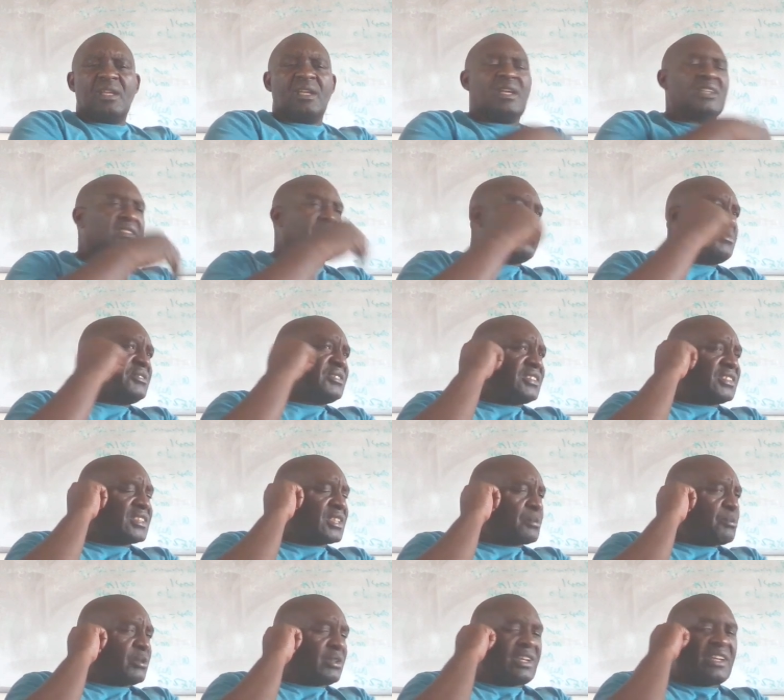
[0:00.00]
as a
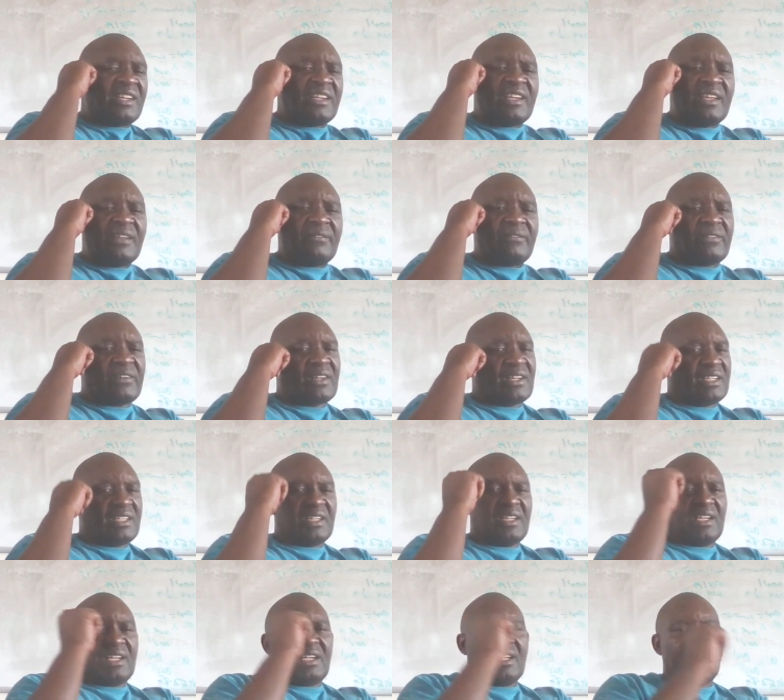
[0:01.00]
business reporter,
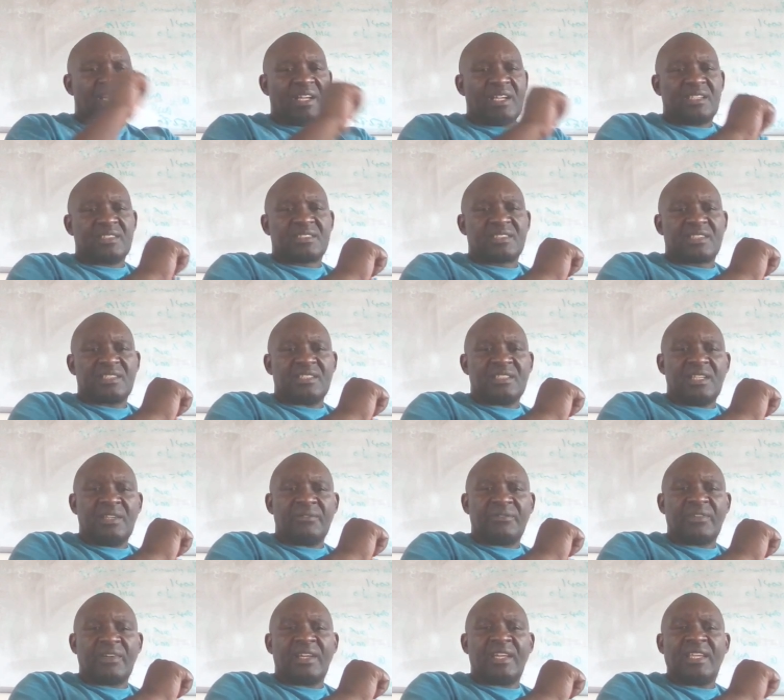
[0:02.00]
never
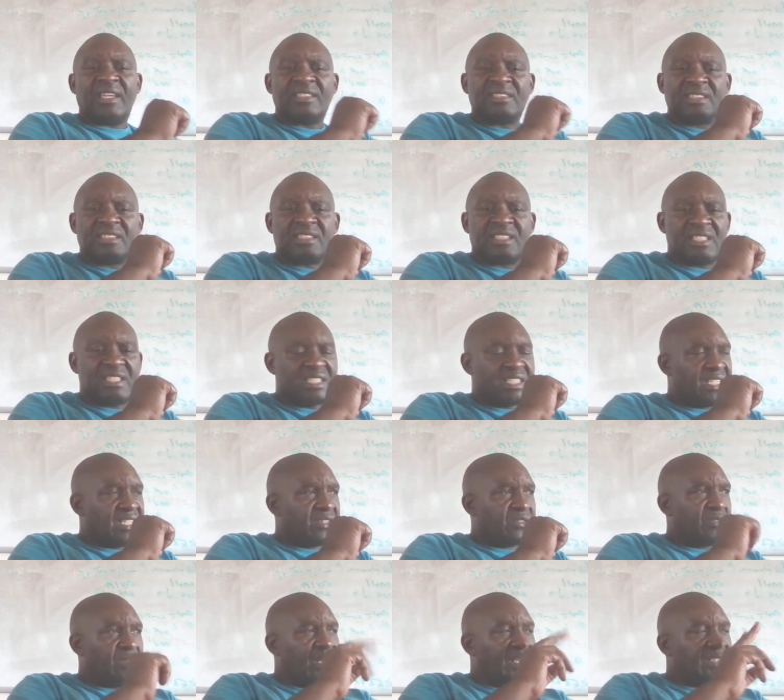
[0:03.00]

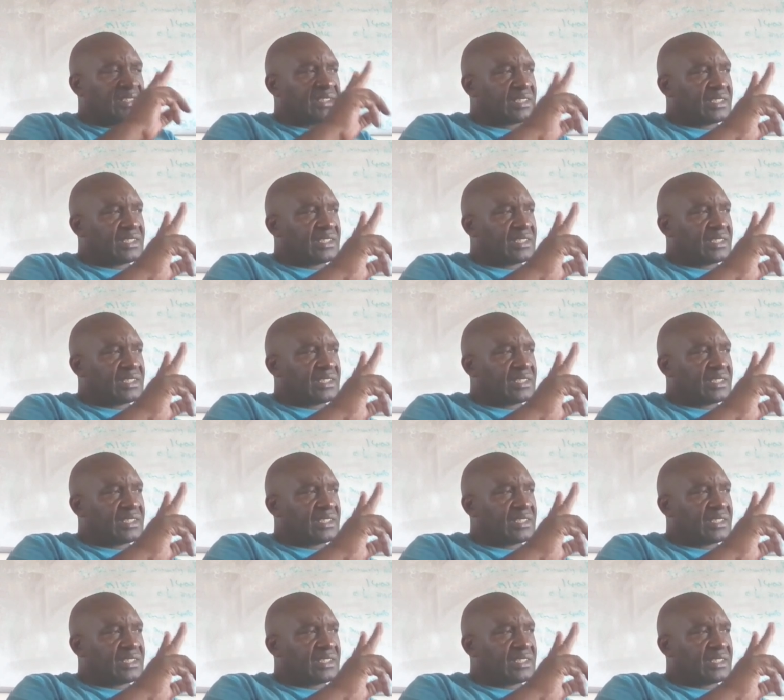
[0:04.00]
hesitate to